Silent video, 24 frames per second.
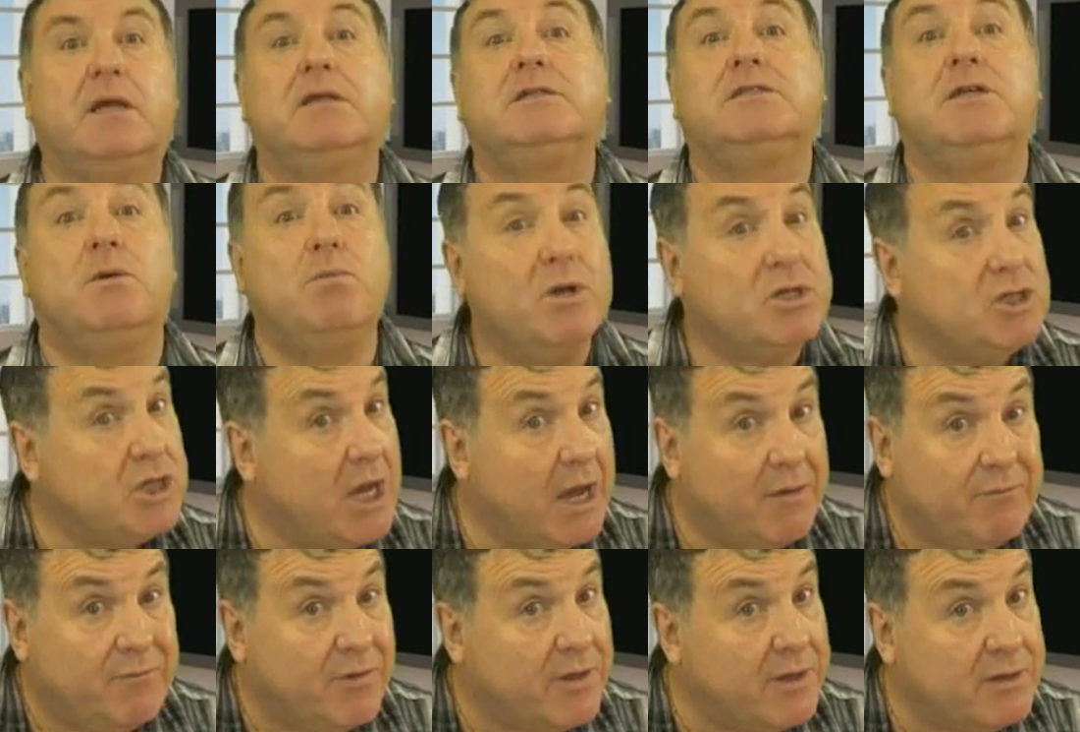So watch
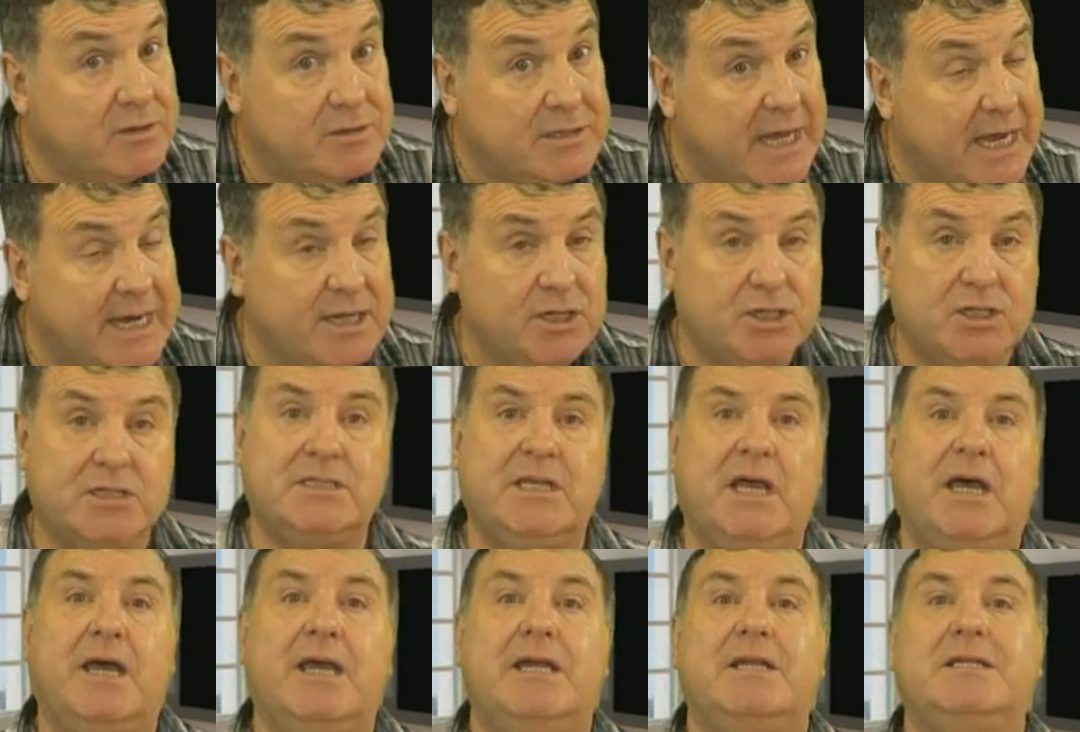out for those danger
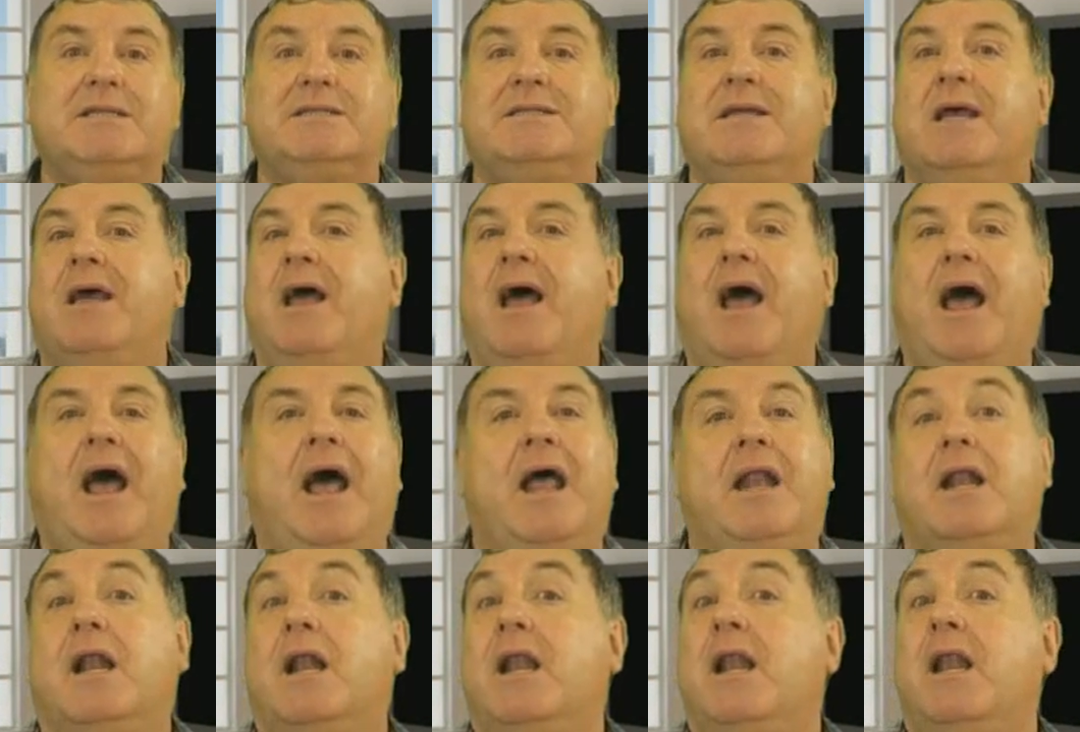signs
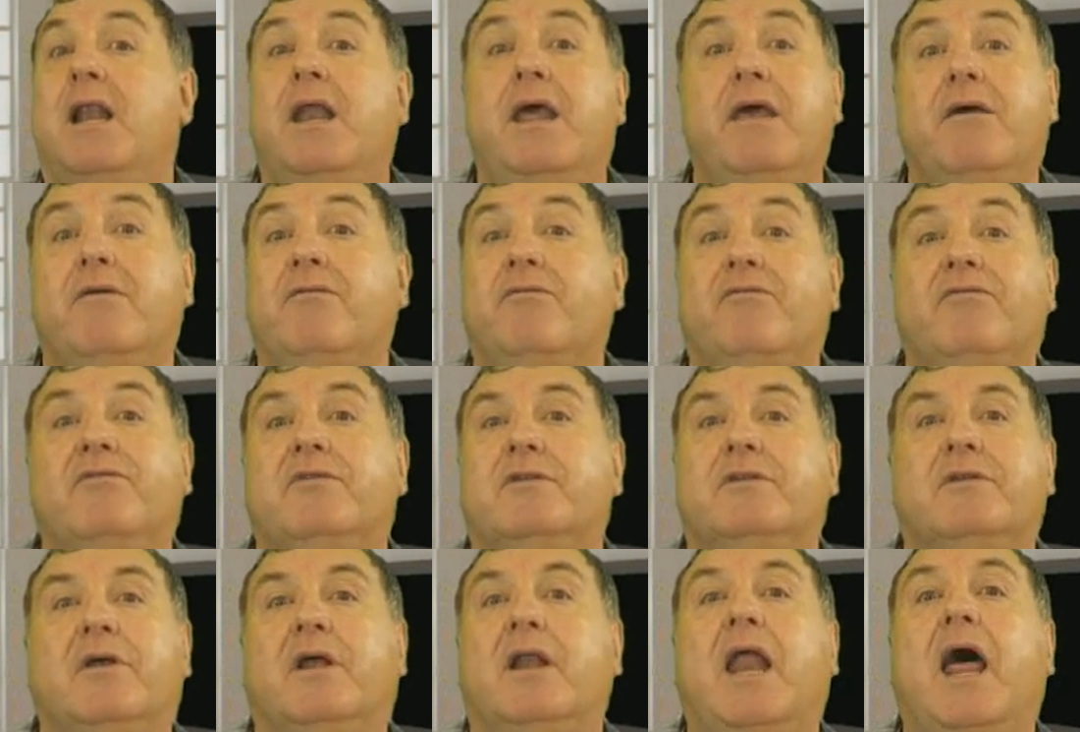and live
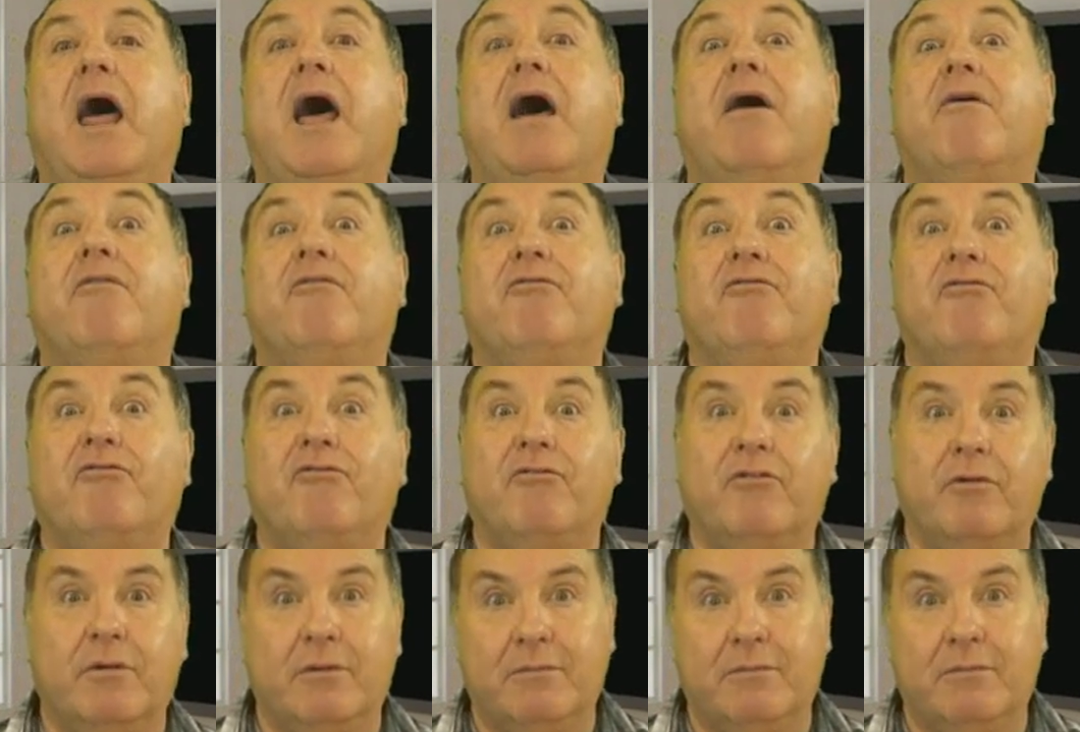to love.